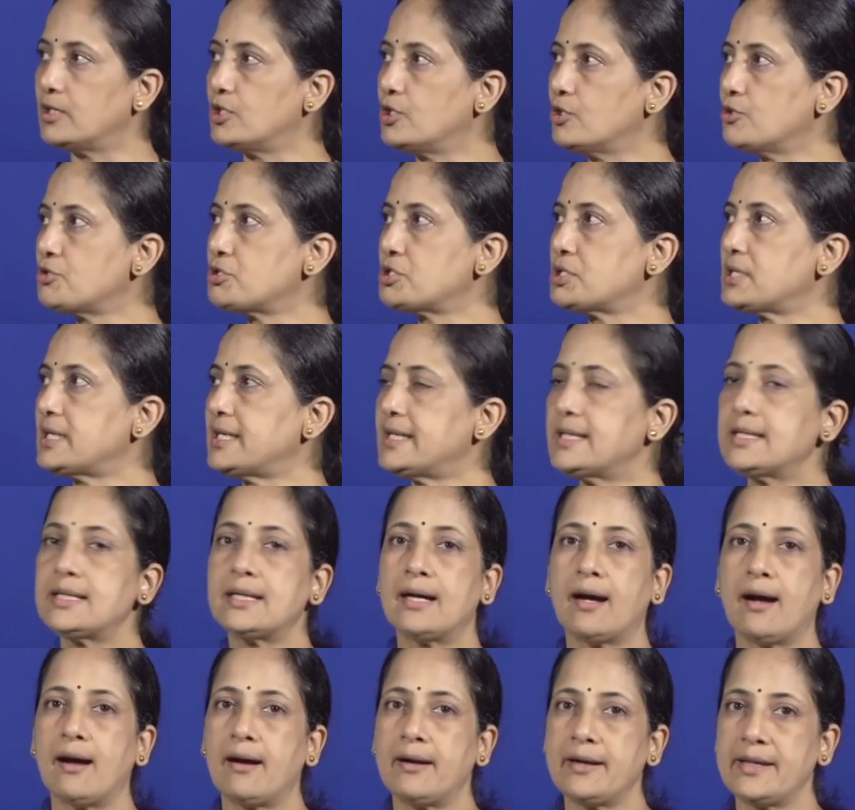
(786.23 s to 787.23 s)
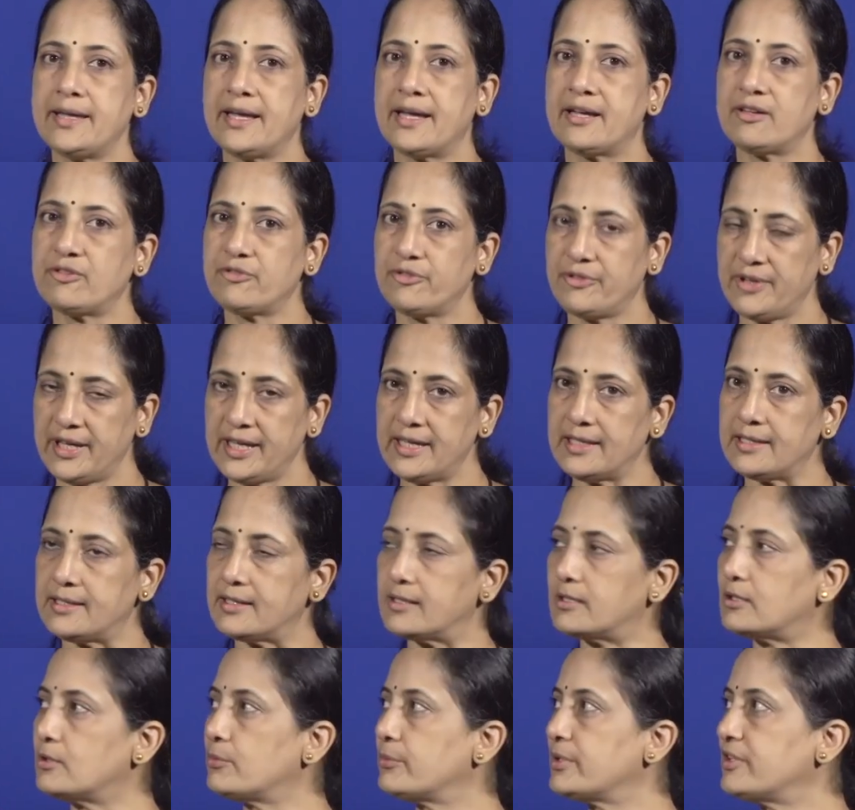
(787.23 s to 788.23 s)
Usually in cardiac
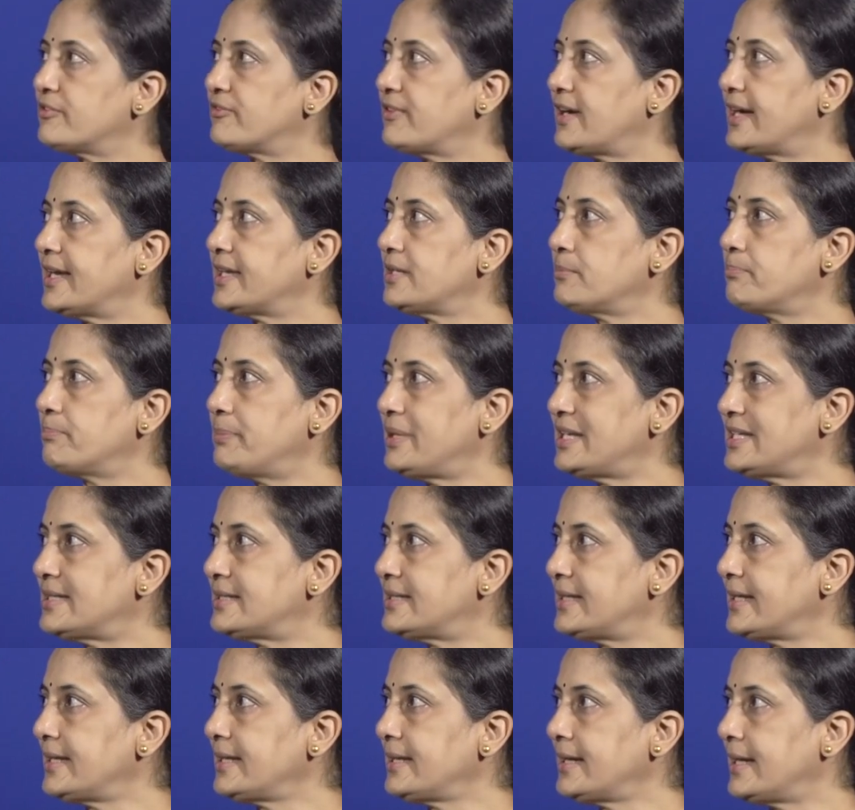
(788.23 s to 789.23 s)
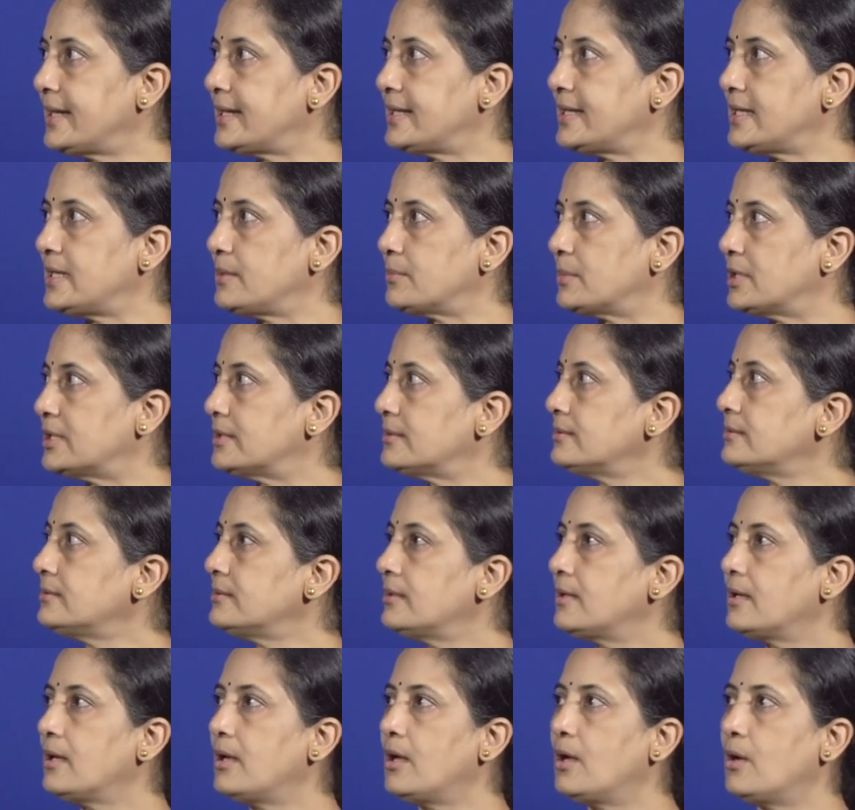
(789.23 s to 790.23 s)
failure, we find pitting edema,
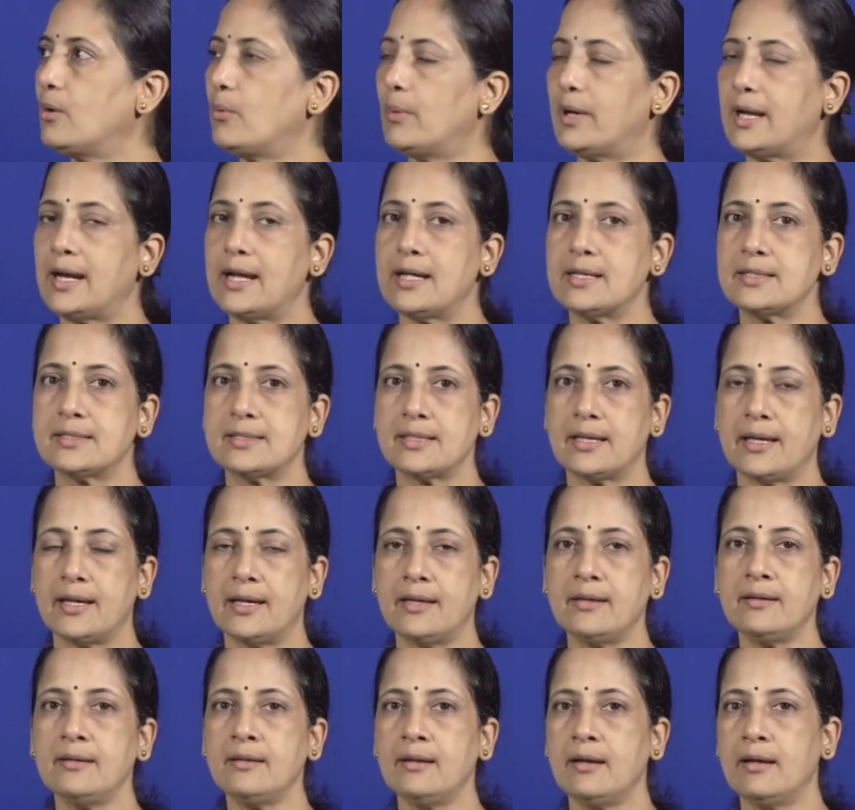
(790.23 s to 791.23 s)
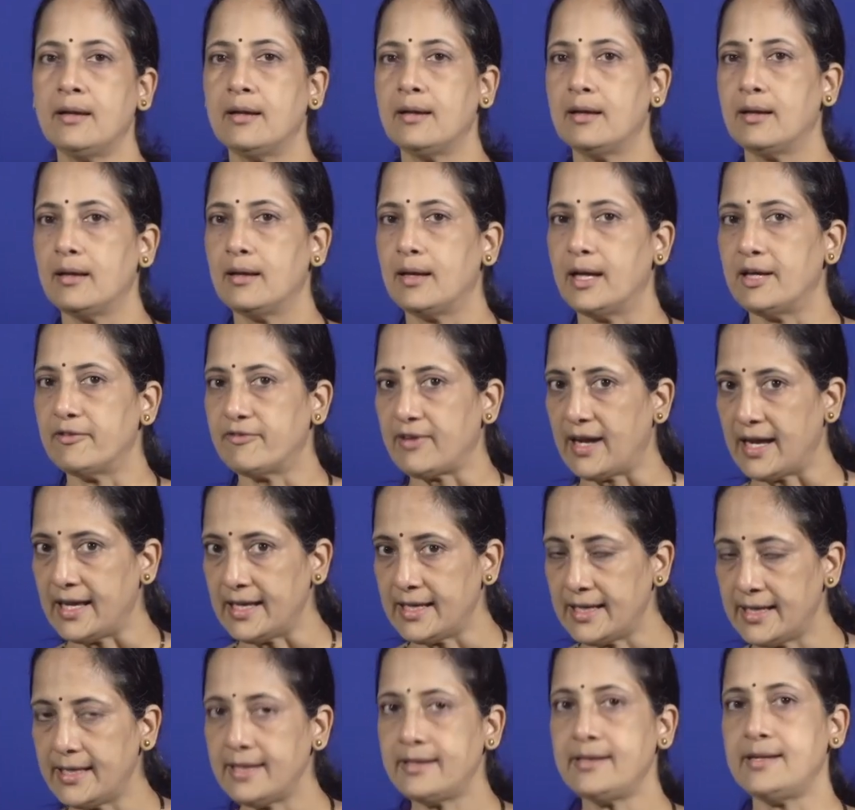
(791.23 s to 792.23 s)
whereas in
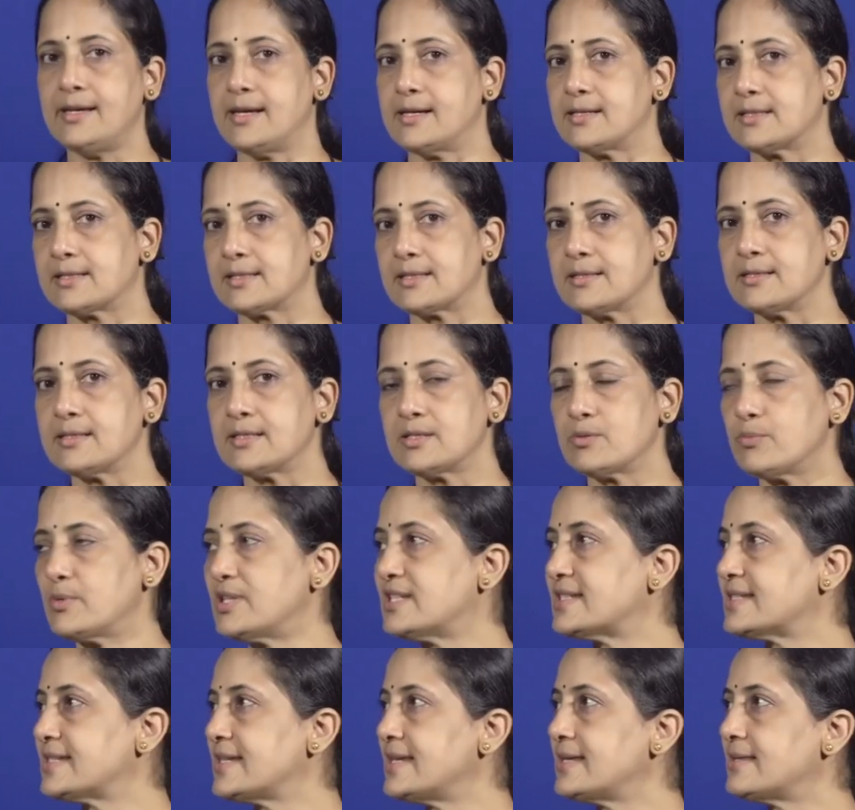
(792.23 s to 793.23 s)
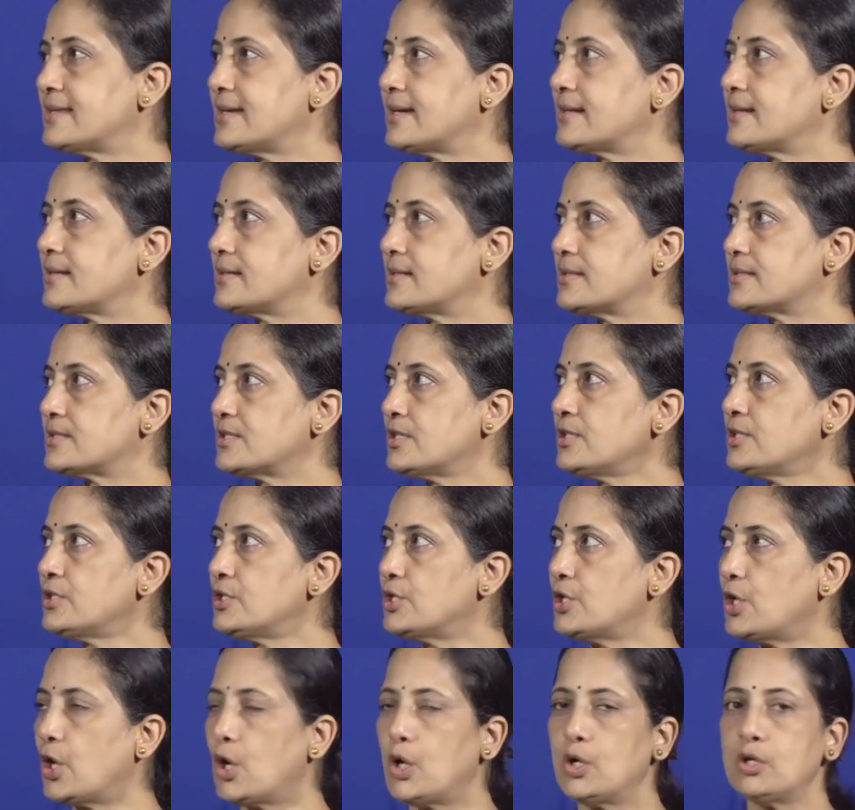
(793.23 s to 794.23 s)
filariasis, we see that it is a
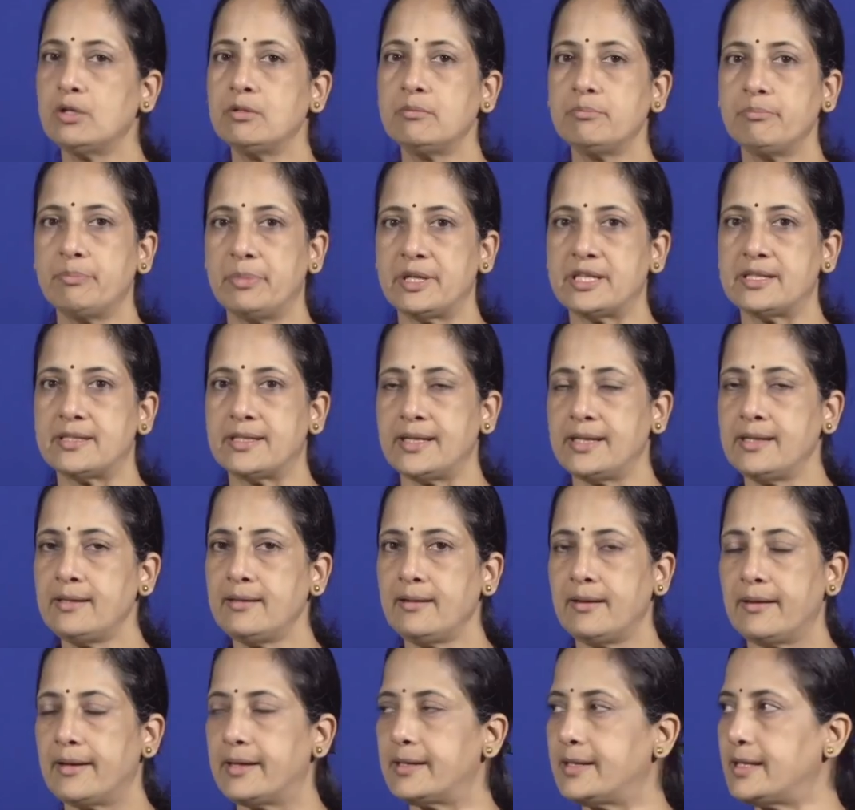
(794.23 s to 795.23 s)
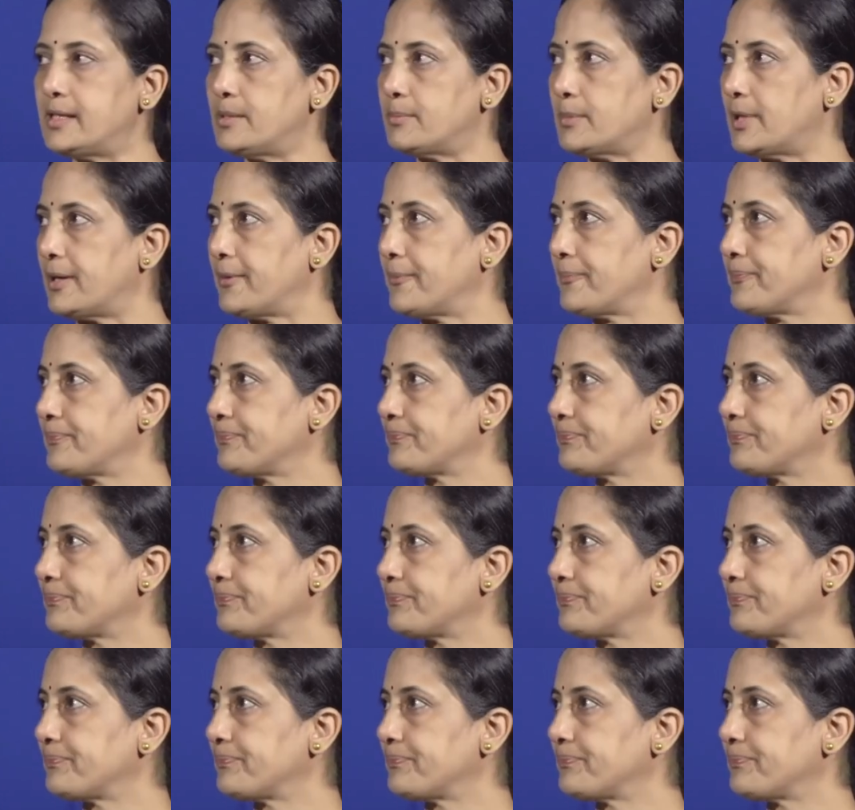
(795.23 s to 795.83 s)
non-pitting edema.